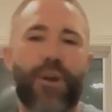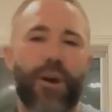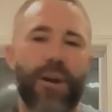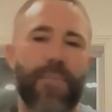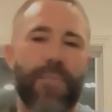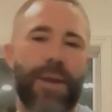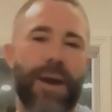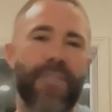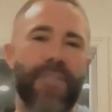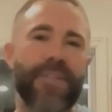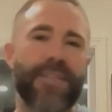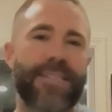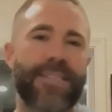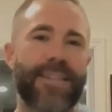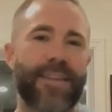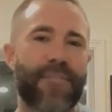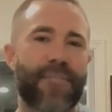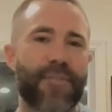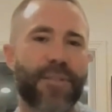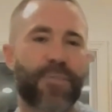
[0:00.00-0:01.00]
talking about the
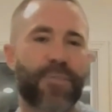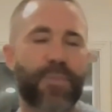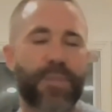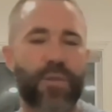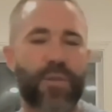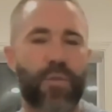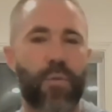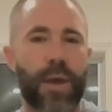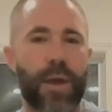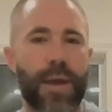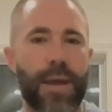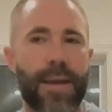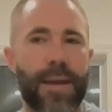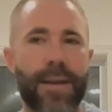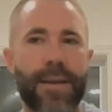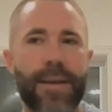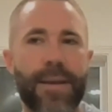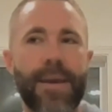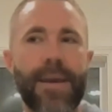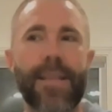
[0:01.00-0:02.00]
difference
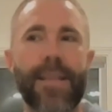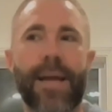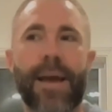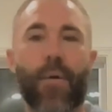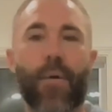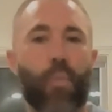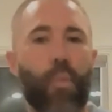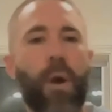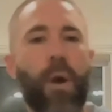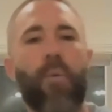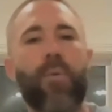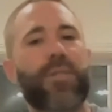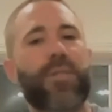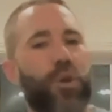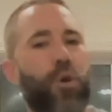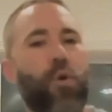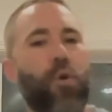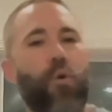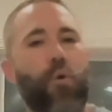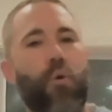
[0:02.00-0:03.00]
between like what
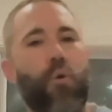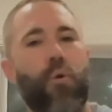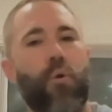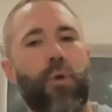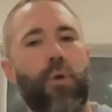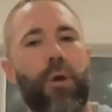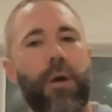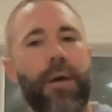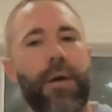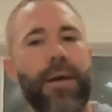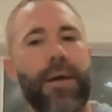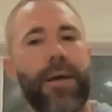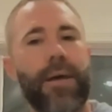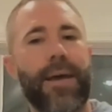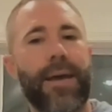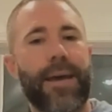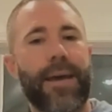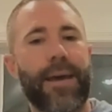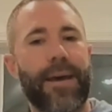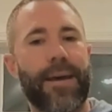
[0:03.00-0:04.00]
was cool
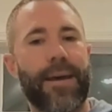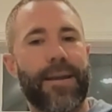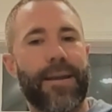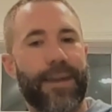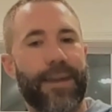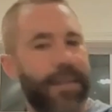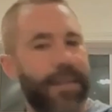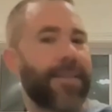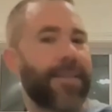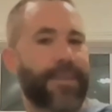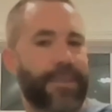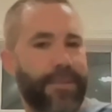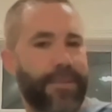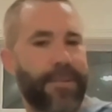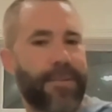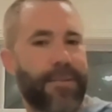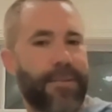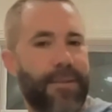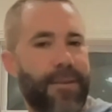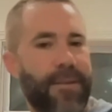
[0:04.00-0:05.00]
in
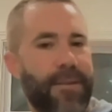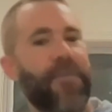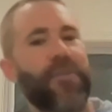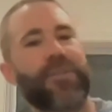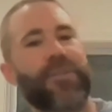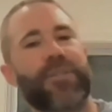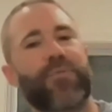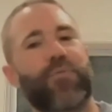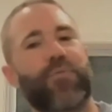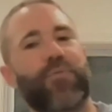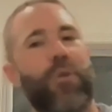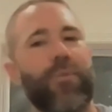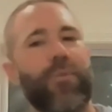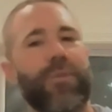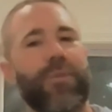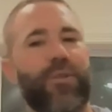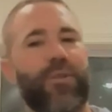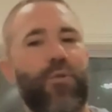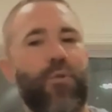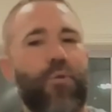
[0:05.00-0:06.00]
Clinton versus
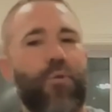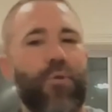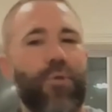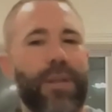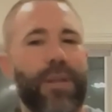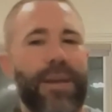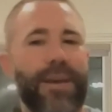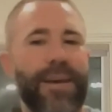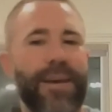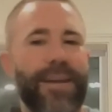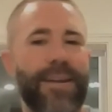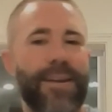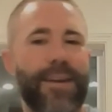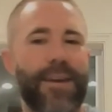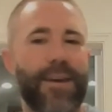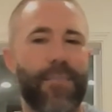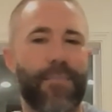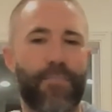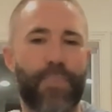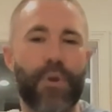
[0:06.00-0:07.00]
what was cool in
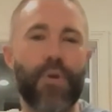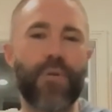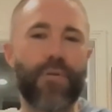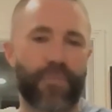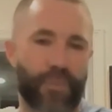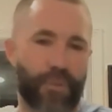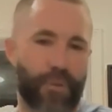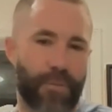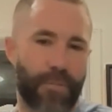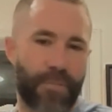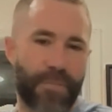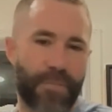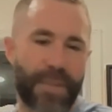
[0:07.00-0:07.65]
Boonville.